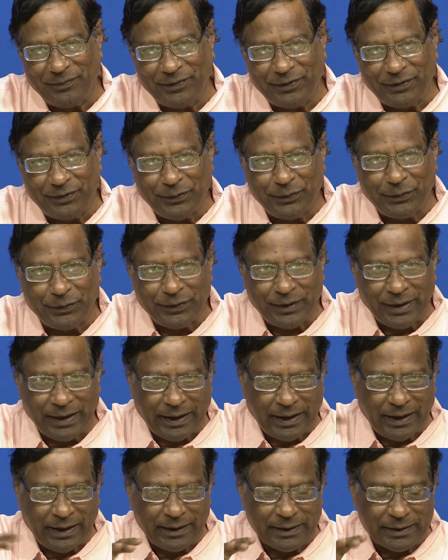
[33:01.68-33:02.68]
So,
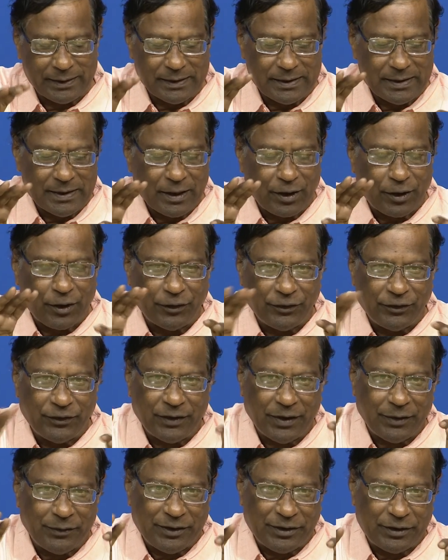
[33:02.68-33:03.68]
the
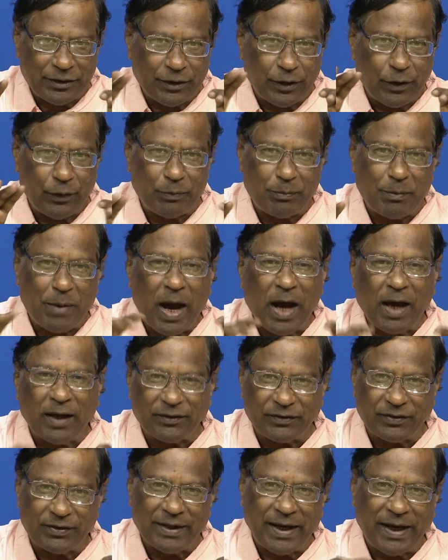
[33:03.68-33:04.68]
conservation of
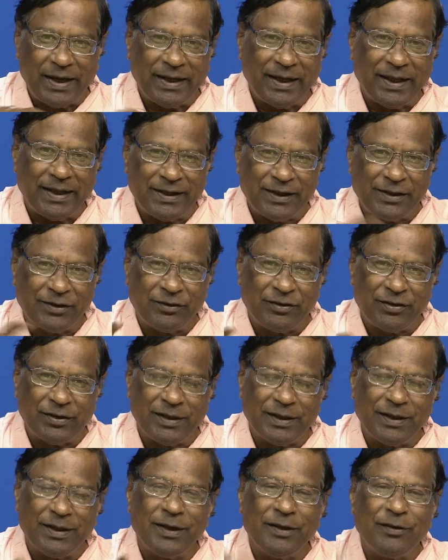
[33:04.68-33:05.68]
mass and
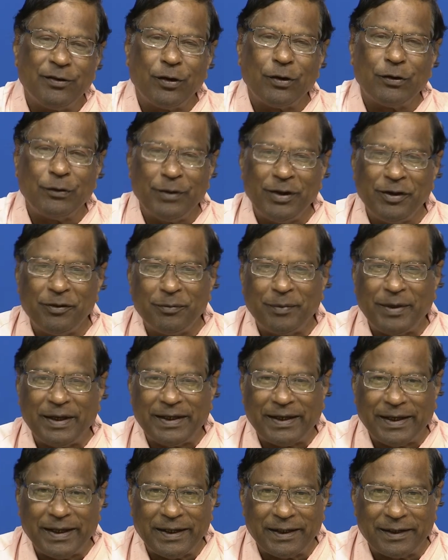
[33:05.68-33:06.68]
energy is always
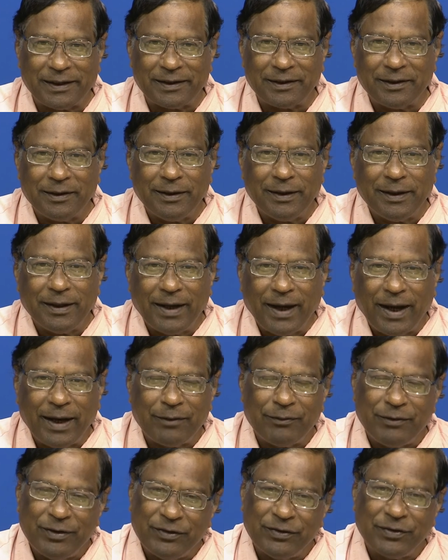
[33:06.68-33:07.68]
maintained,
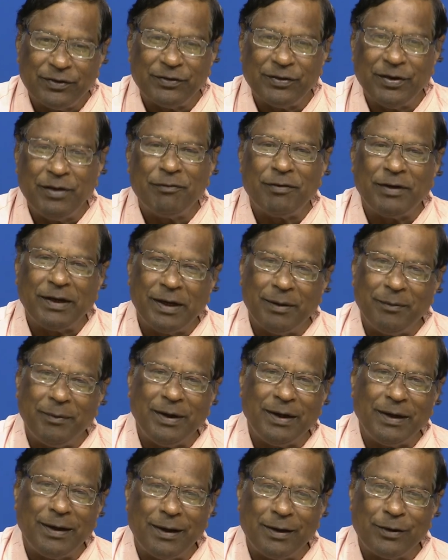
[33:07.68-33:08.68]
which is the
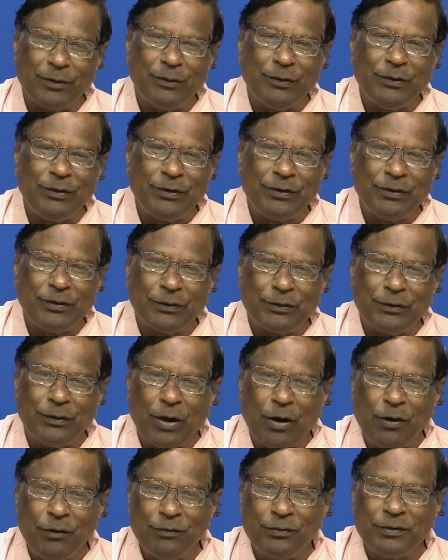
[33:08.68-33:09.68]
fundamental rule
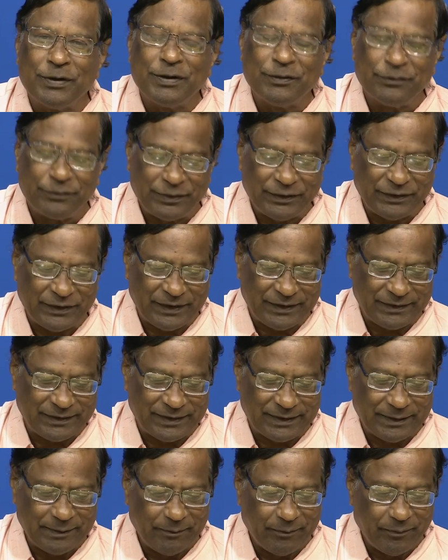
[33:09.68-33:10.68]
of physics.